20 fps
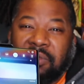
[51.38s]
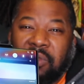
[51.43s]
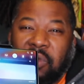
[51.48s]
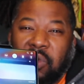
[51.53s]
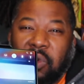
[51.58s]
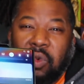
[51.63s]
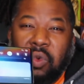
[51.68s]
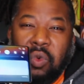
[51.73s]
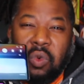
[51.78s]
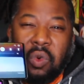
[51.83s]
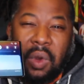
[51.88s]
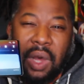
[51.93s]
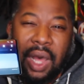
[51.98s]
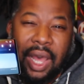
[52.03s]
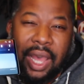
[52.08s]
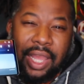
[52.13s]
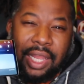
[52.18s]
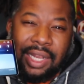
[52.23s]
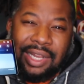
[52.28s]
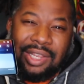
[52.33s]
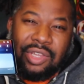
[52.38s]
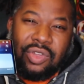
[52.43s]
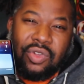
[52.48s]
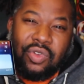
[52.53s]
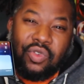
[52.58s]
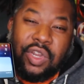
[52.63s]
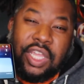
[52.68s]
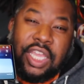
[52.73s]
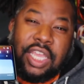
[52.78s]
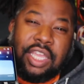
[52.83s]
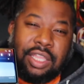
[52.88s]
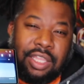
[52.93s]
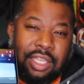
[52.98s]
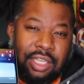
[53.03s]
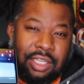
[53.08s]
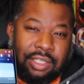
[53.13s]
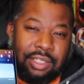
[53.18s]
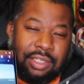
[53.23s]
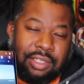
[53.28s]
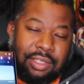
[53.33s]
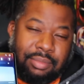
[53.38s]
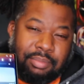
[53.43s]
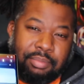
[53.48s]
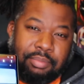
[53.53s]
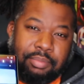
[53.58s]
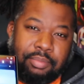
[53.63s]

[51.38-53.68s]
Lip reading: why do you need this?